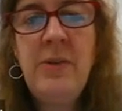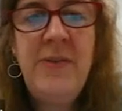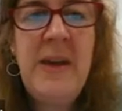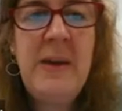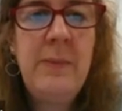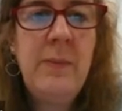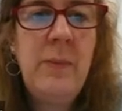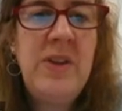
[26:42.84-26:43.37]

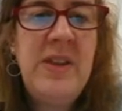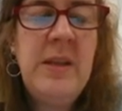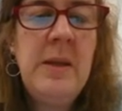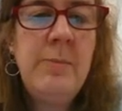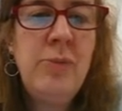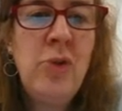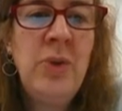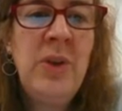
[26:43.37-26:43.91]
fit within the
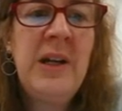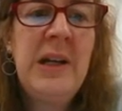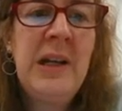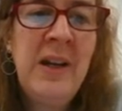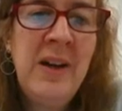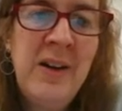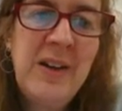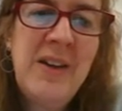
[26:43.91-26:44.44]
Braun and
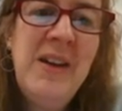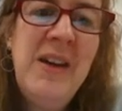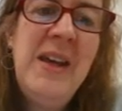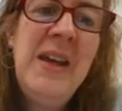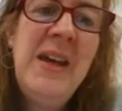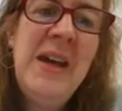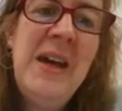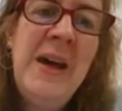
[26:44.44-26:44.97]
Clark
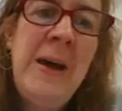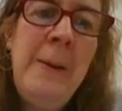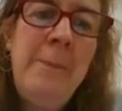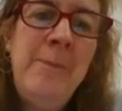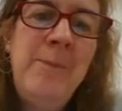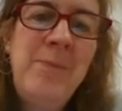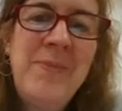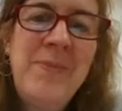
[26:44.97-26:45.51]

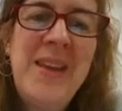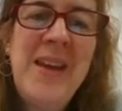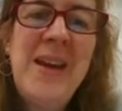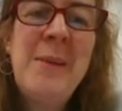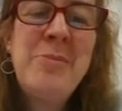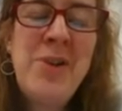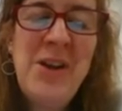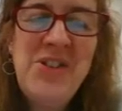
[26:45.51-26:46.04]

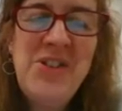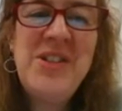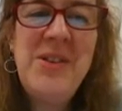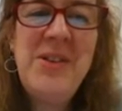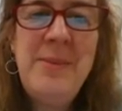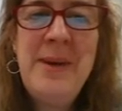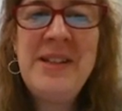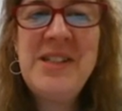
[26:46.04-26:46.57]
approach
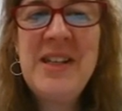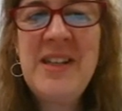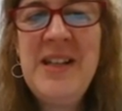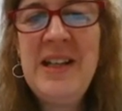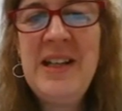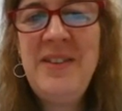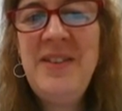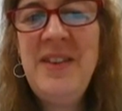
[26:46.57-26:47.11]
to thematic
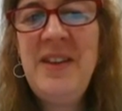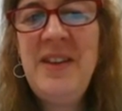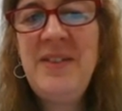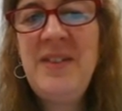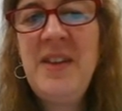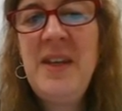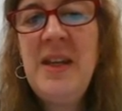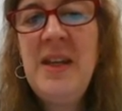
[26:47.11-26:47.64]
analysis.